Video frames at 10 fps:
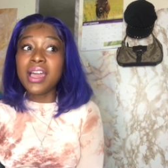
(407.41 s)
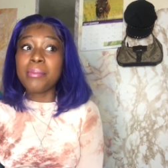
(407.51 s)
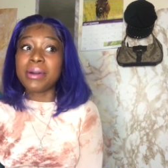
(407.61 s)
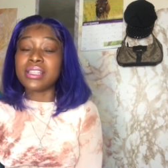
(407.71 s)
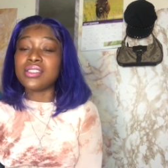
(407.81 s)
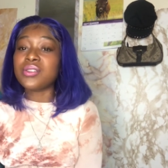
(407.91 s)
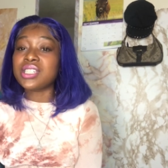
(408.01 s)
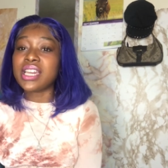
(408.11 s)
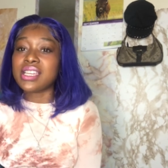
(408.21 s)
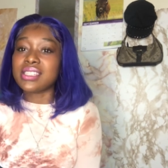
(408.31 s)
But no
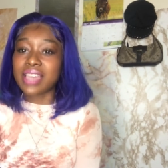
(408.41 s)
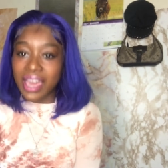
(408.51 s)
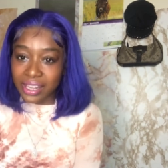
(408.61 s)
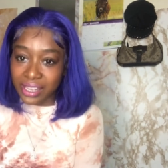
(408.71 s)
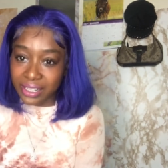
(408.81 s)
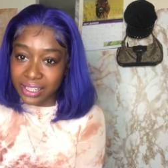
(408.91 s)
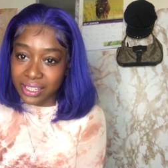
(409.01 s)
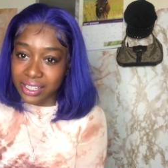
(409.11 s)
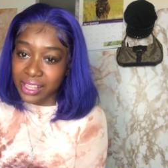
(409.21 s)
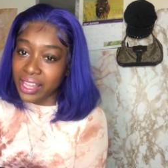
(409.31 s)
shade to Atlanta.
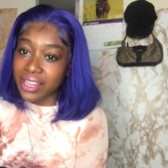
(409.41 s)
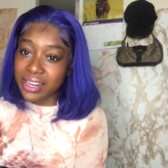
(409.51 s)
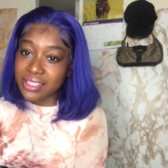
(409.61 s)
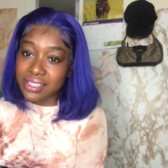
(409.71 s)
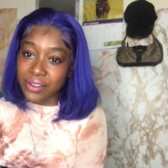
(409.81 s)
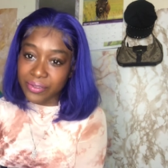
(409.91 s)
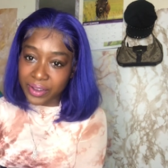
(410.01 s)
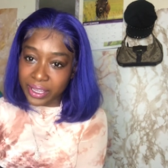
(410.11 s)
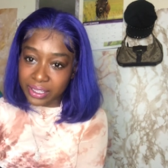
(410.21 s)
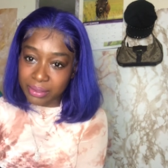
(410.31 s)
Atlanta's still
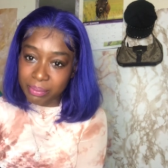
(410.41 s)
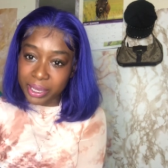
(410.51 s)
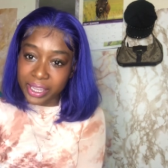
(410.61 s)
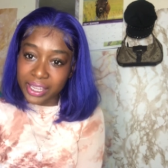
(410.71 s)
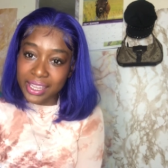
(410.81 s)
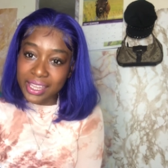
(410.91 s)
fun, but